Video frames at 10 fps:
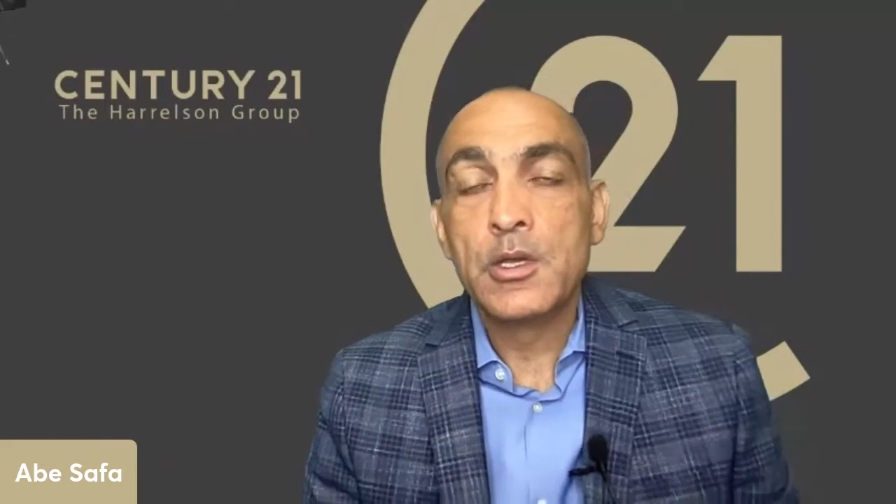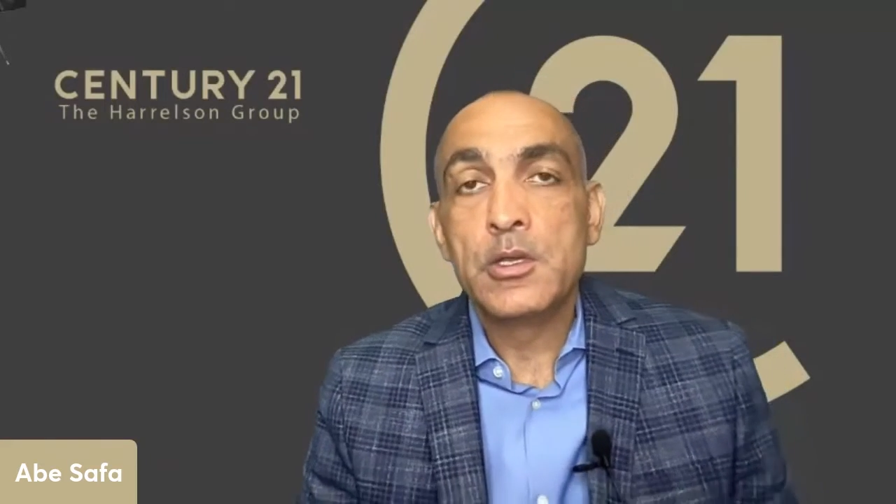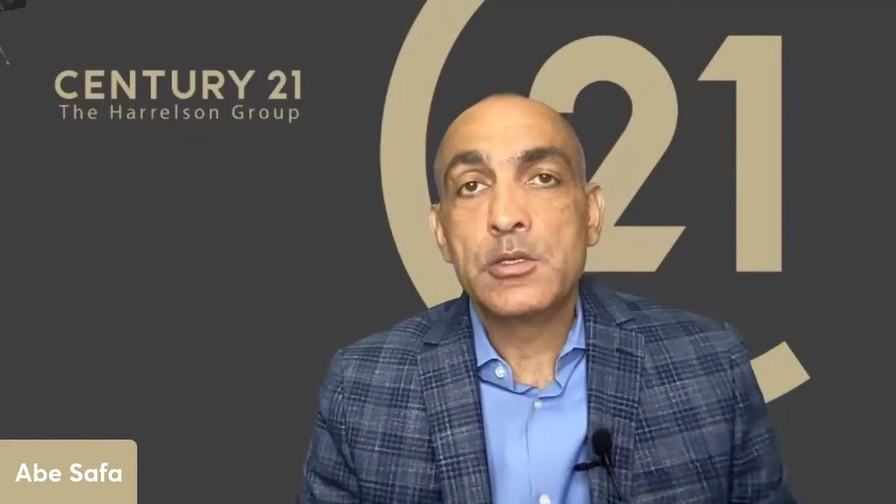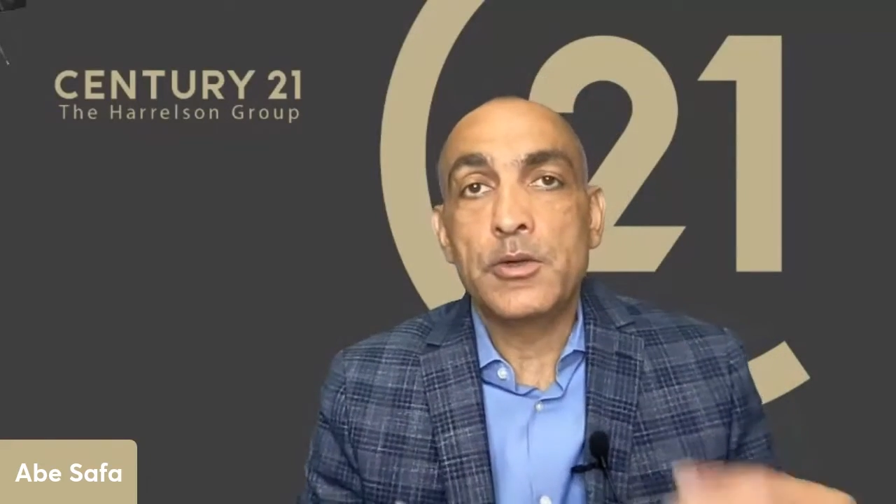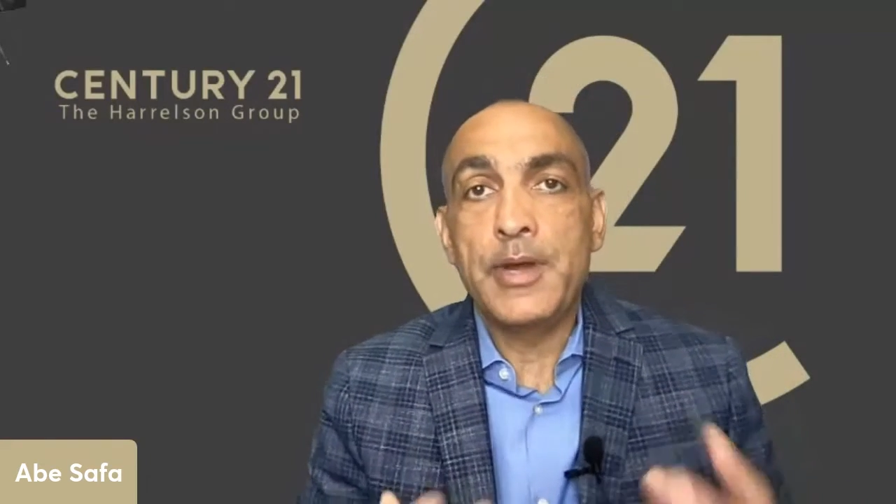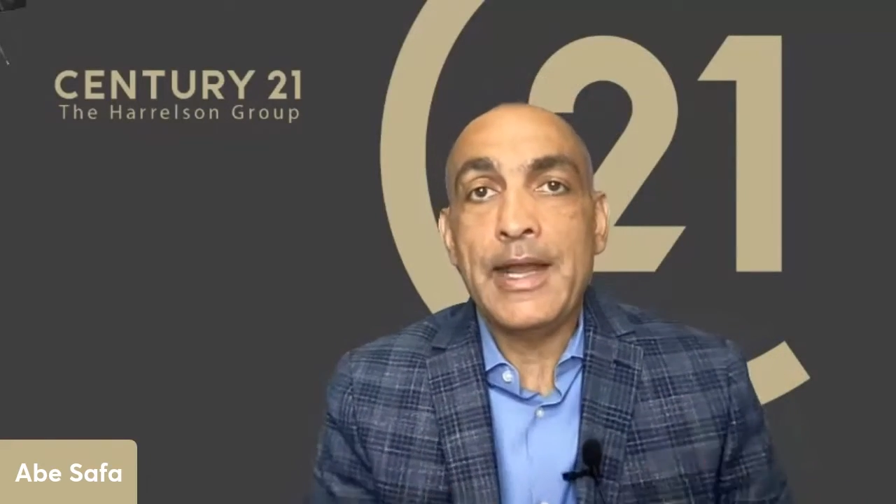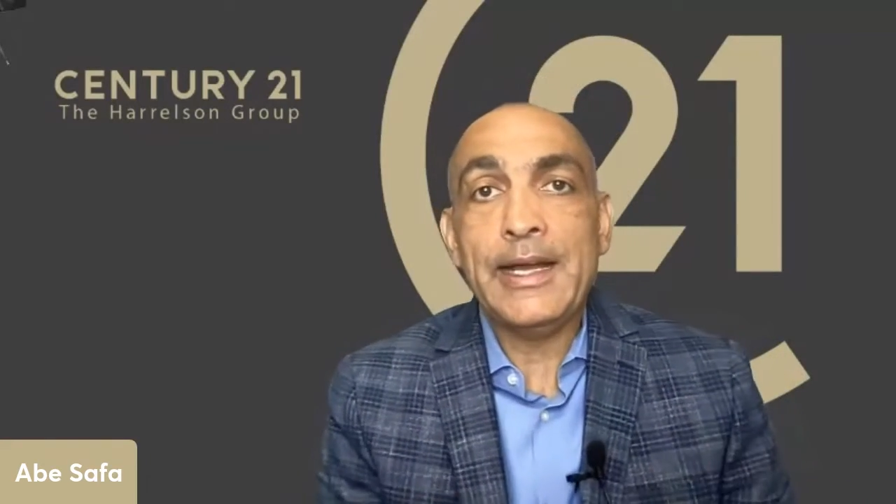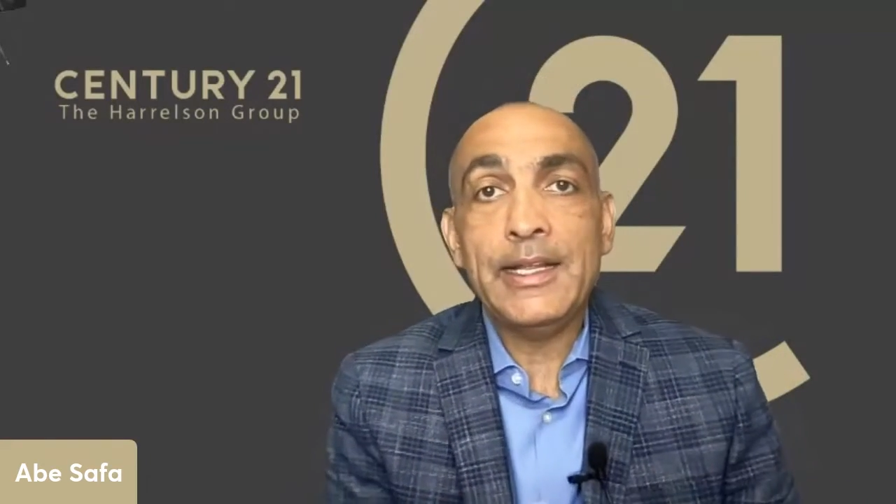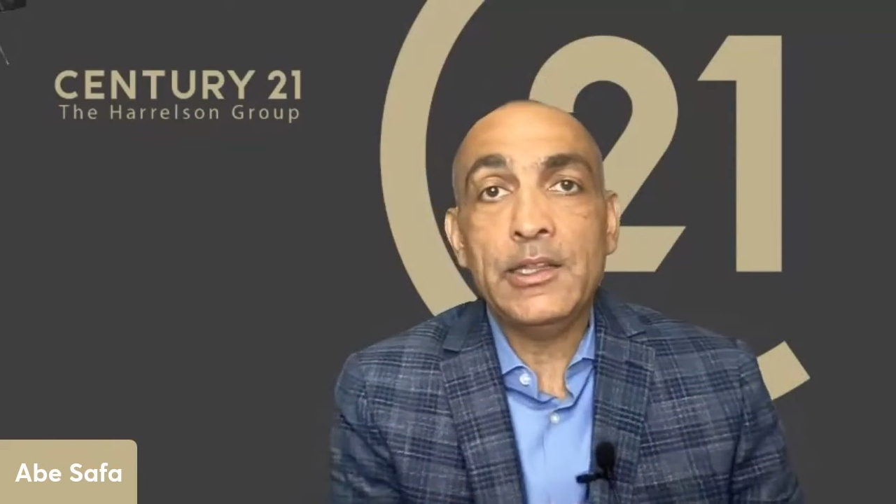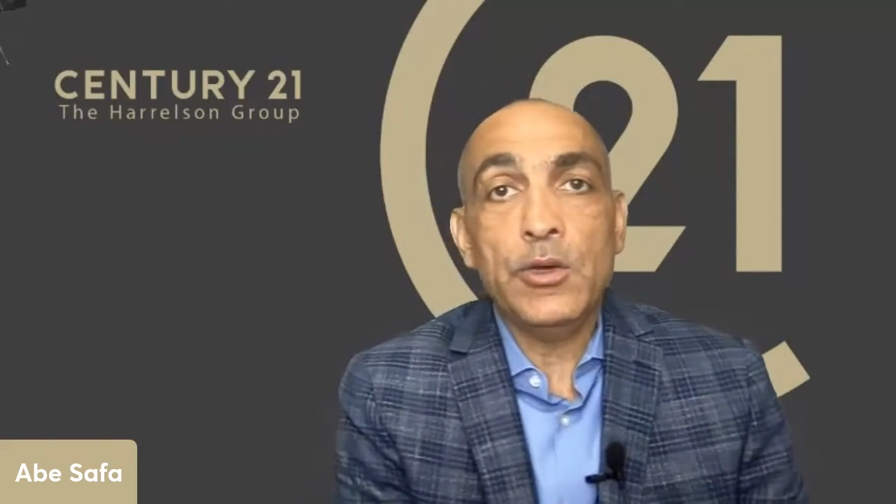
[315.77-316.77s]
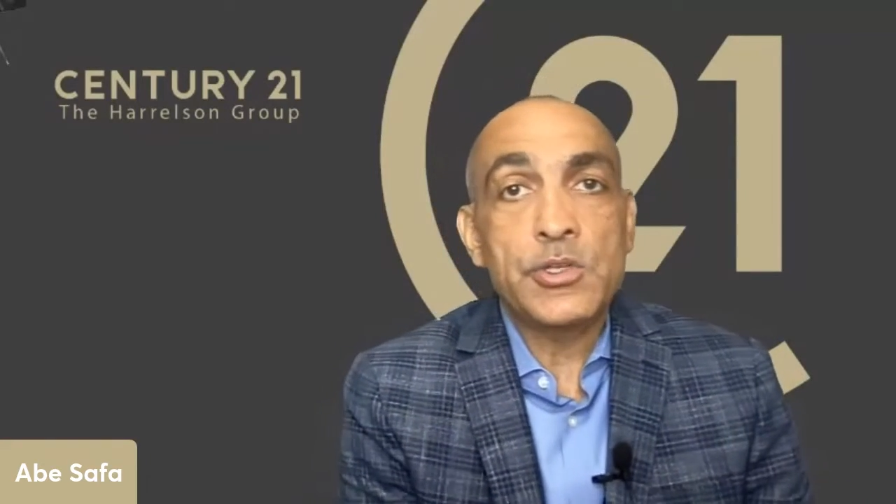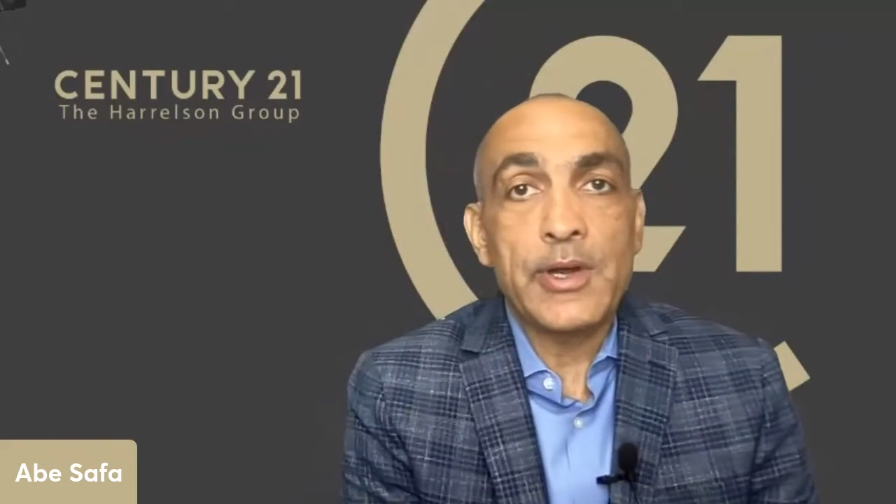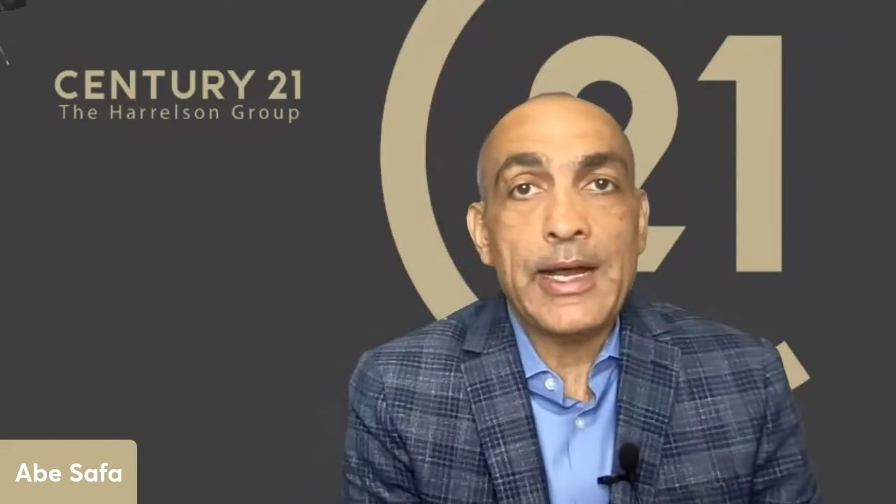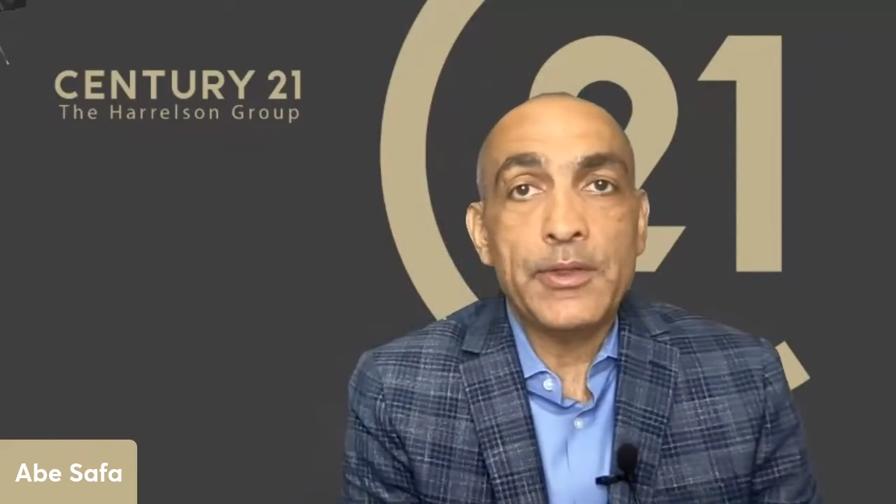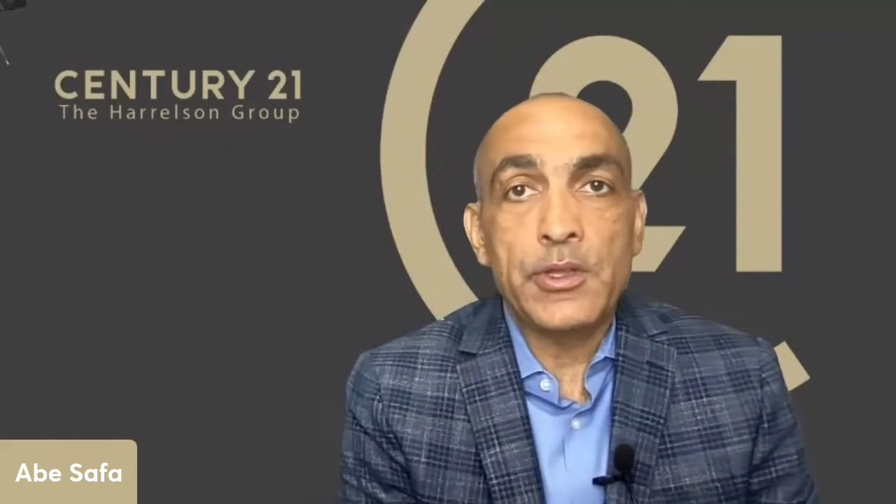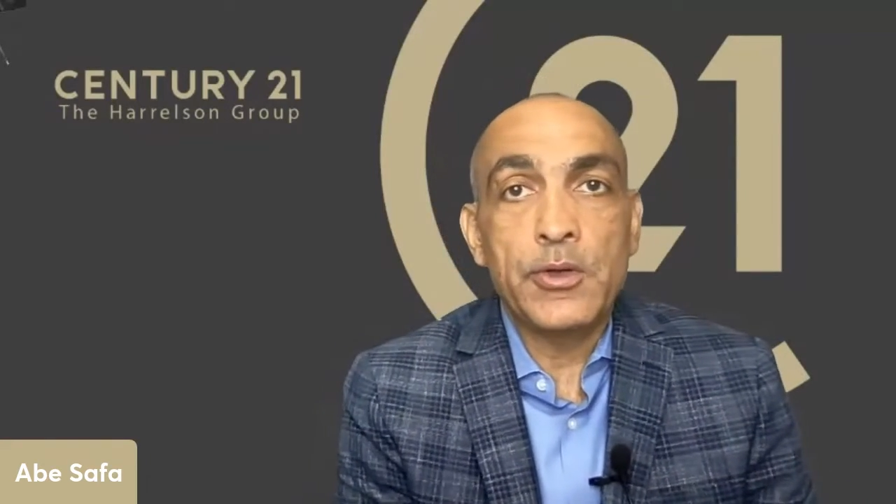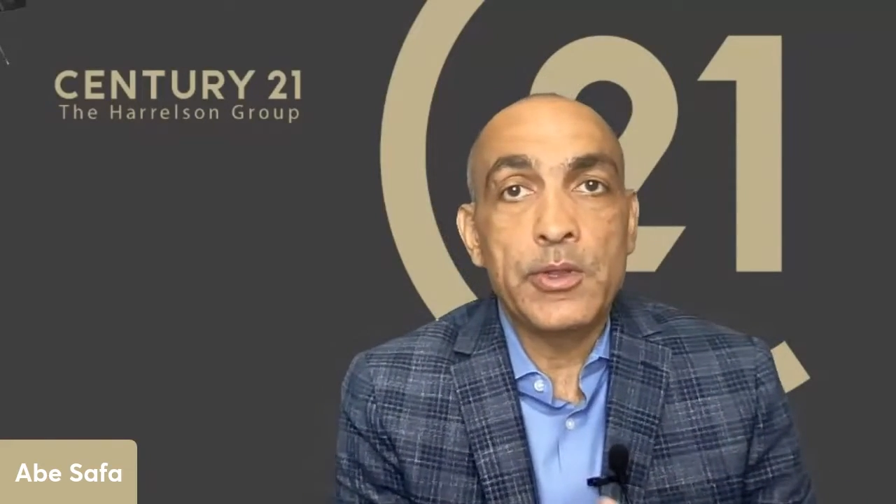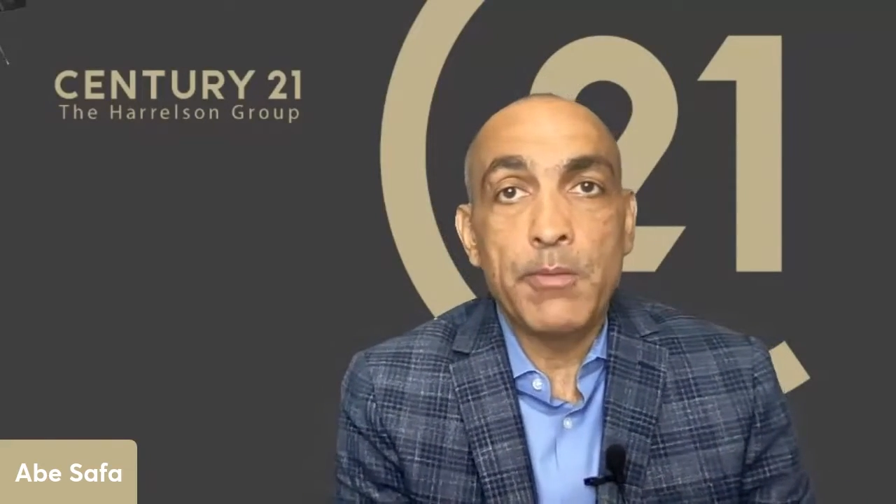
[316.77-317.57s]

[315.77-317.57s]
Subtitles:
So now that those are out there,